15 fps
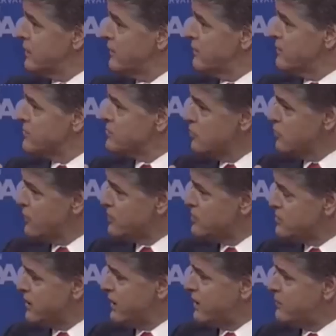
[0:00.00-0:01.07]
and the U.S.
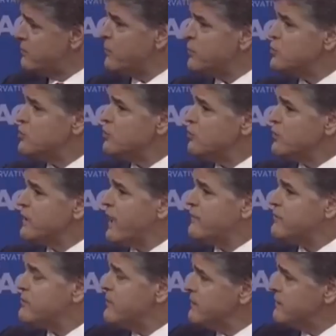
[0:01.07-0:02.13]
Senate, but you don't really
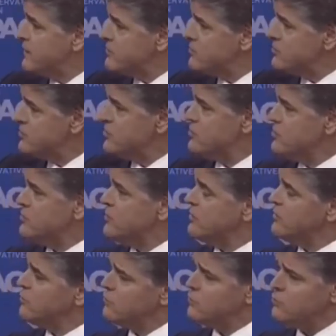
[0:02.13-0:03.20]
have to make that decision
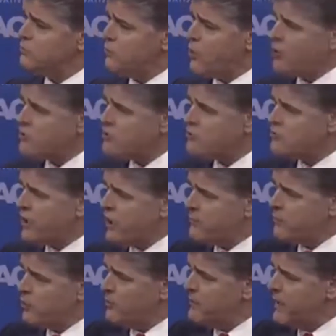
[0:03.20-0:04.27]
until March,
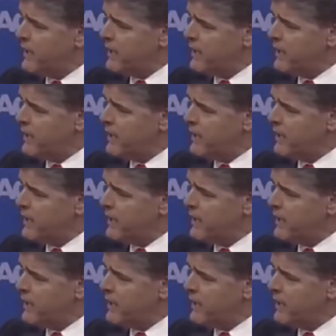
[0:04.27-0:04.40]
April, or May,